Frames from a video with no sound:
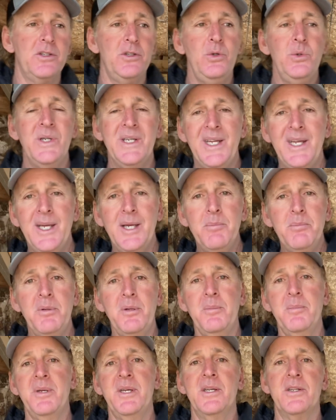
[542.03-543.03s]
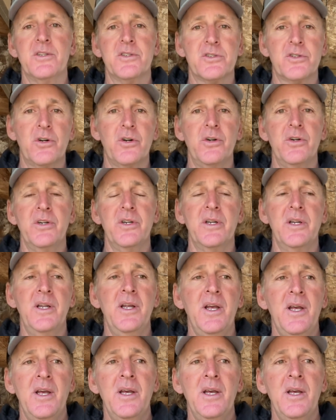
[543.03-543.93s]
You can implement certain